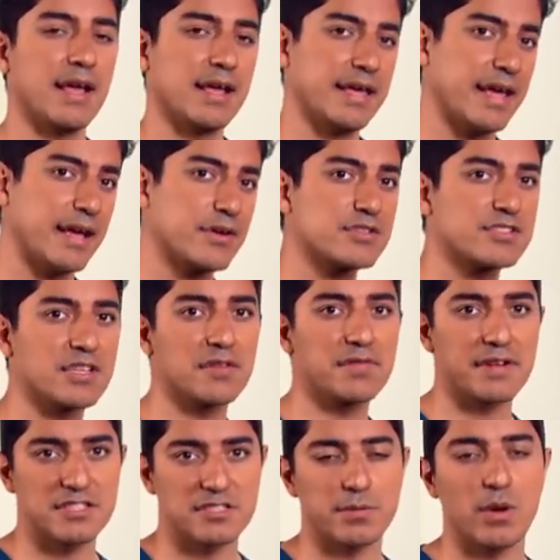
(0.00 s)
Get yourself
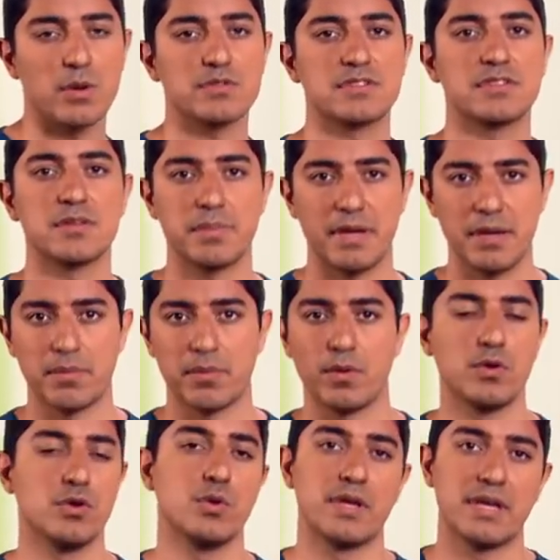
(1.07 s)
exposed to the people
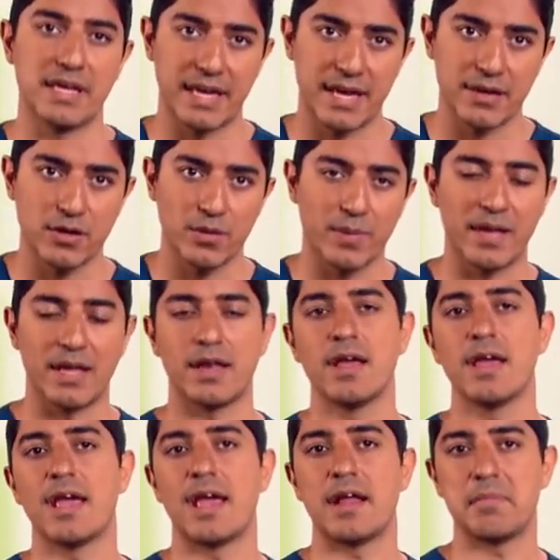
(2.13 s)
who can get you in
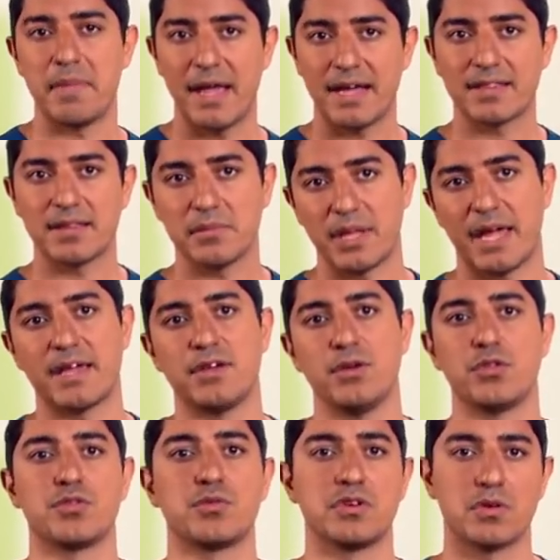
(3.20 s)
and make them like you
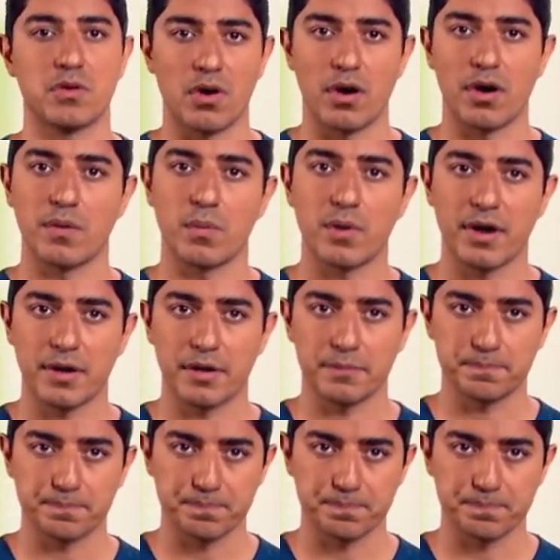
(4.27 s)
through your hard work.